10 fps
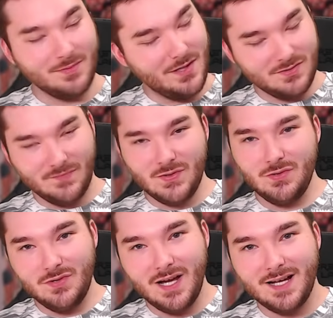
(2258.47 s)
But there was a few
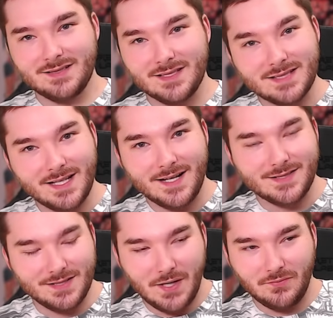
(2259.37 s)
of you guys that said I
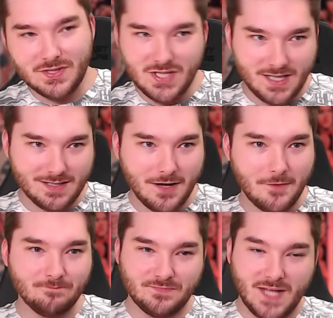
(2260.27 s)
should definitely check it out.